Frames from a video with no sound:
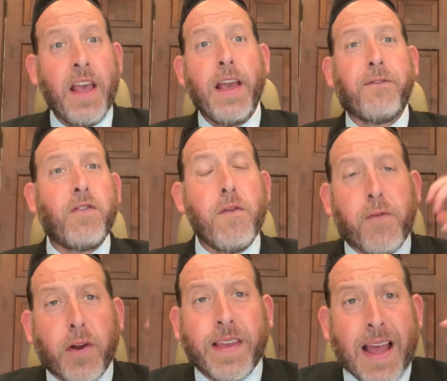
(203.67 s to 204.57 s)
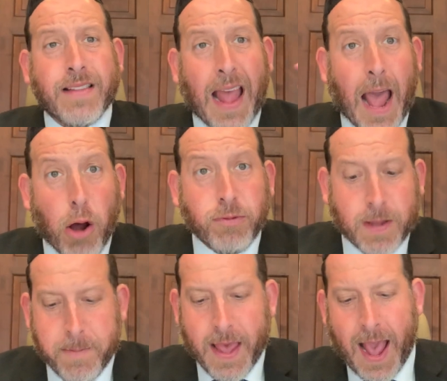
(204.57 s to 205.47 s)
if you forget how to
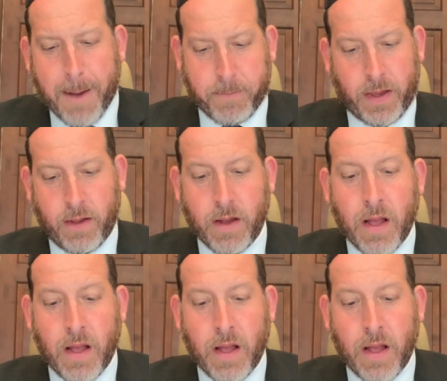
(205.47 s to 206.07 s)
be happy,